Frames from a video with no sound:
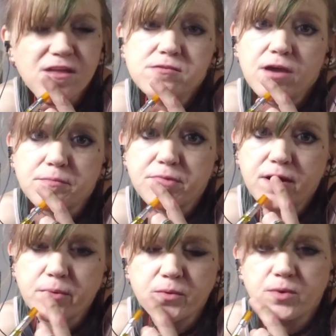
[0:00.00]
Yeah, I
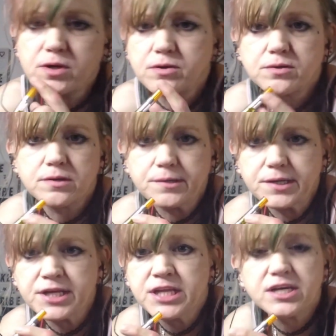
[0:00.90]
probably will.
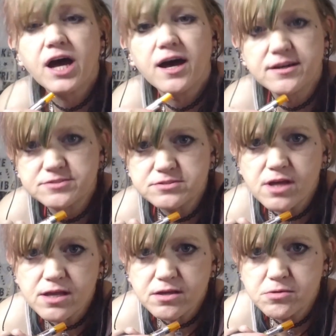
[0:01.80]
I
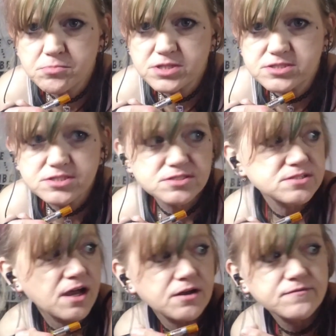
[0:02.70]
cut my cyst
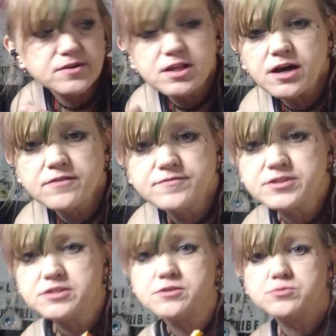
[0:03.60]
out of a lot of
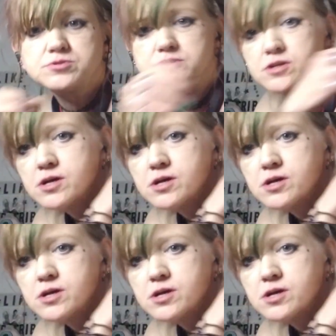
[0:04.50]
videos.